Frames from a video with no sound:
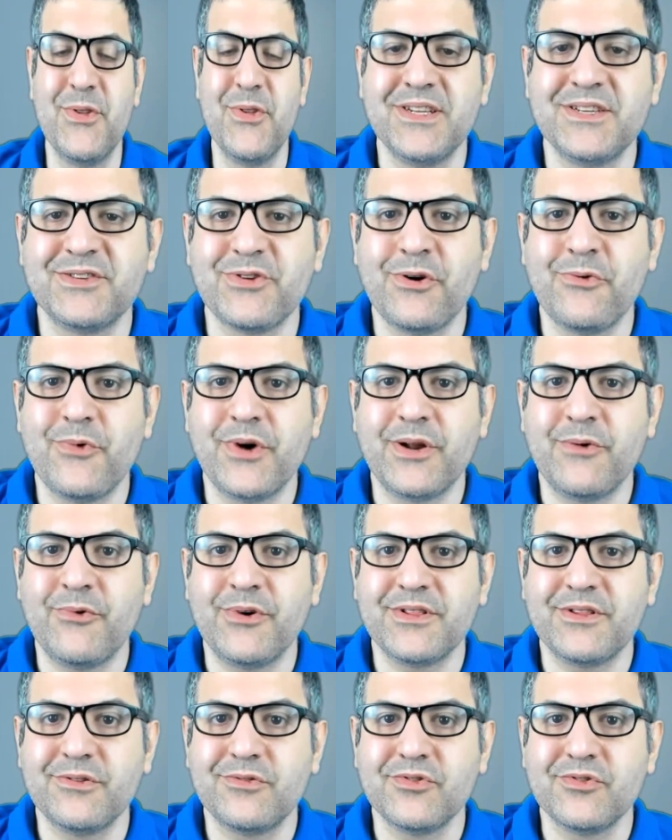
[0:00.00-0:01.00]
is all what I
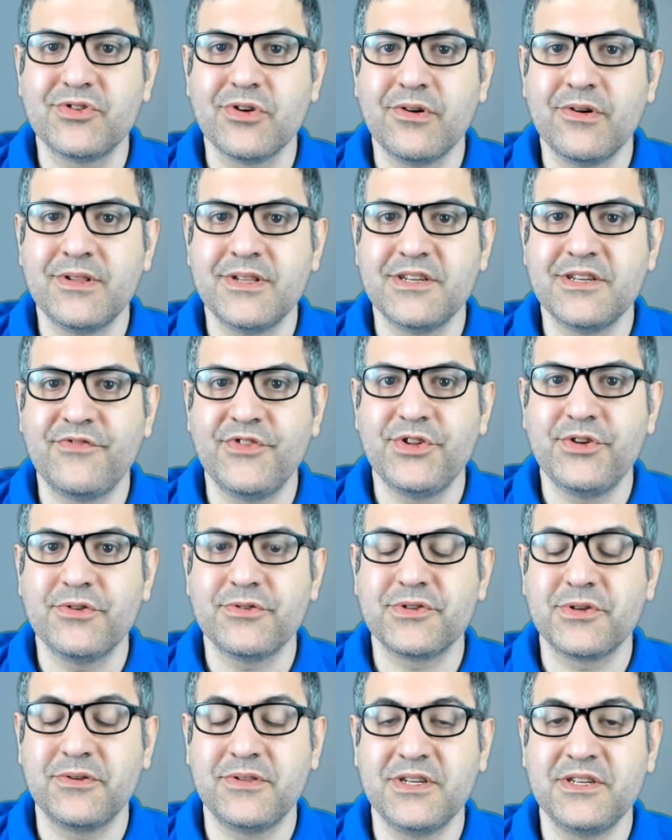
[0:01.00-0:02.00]
wanted to show you in this video.
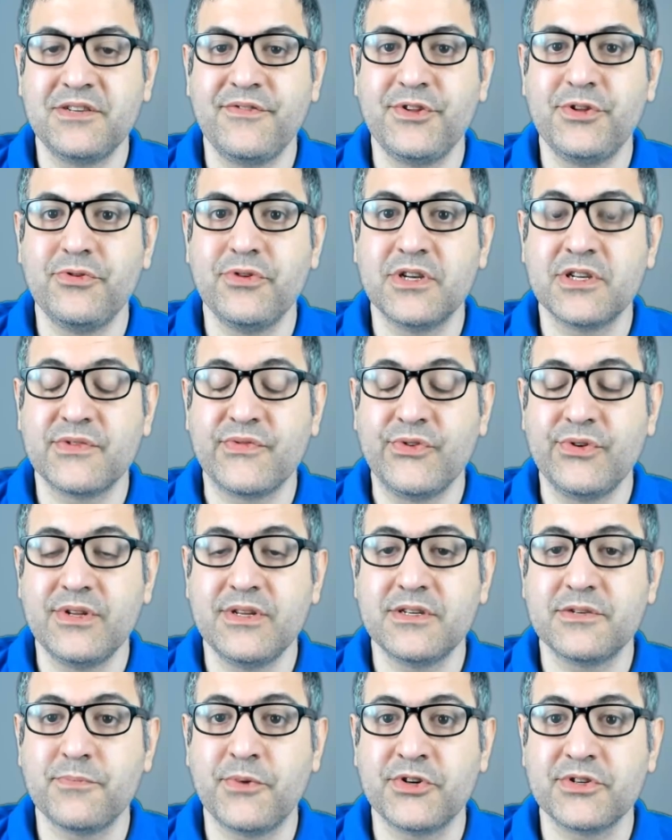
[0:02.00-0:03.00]
So this video is fully
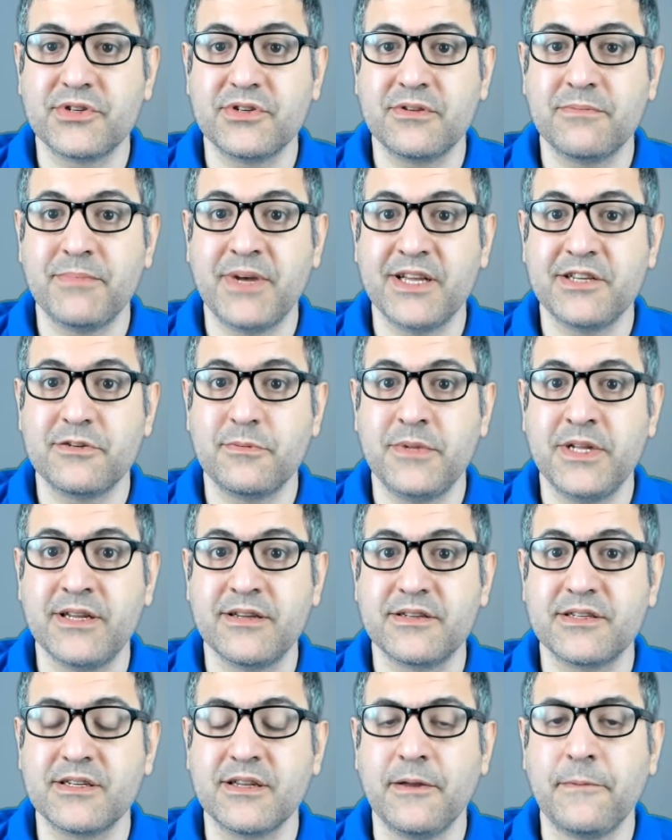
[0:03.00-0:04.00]
sponsored by
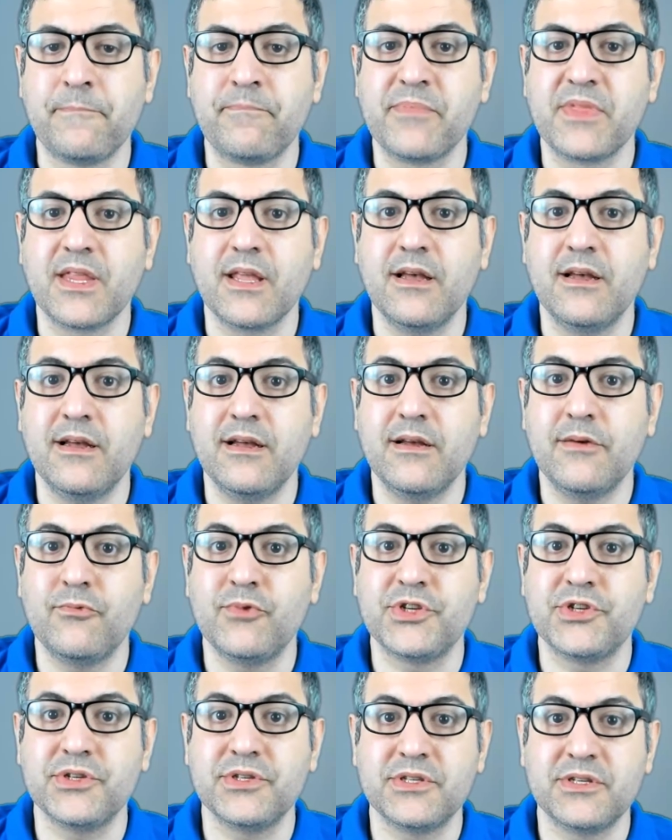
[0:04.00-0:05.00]
Splynx,
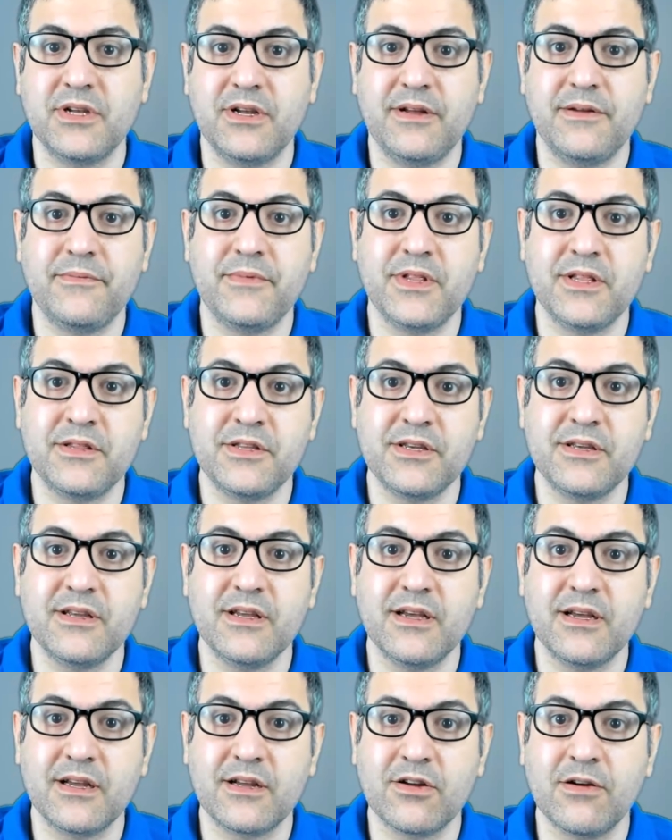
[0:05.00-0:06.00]
which is
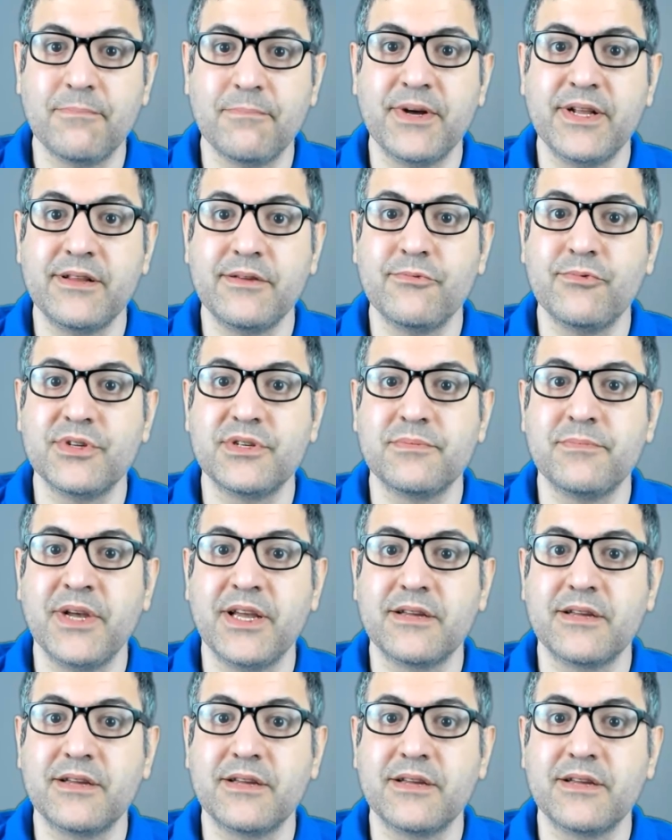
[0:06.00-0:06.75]
the company which makes